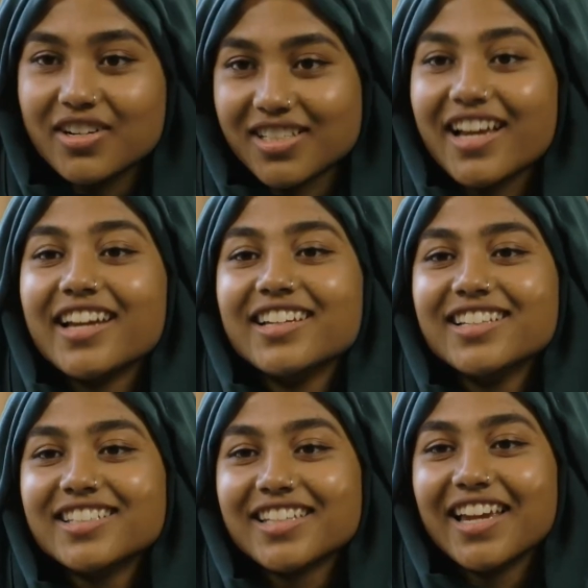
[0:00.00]

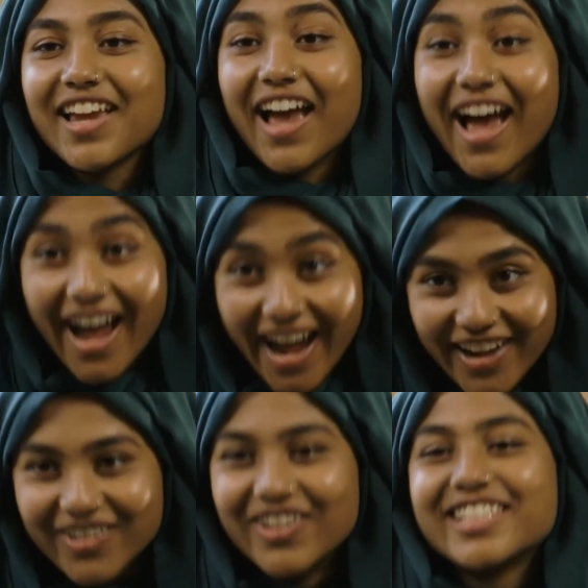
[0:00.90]
science. Like
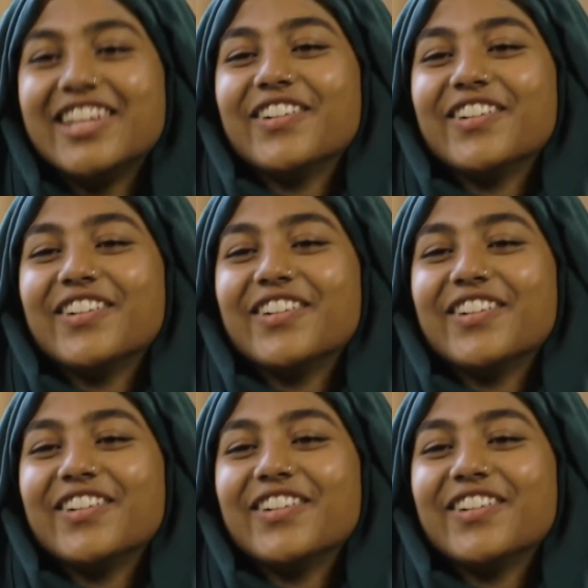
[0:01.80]
I was the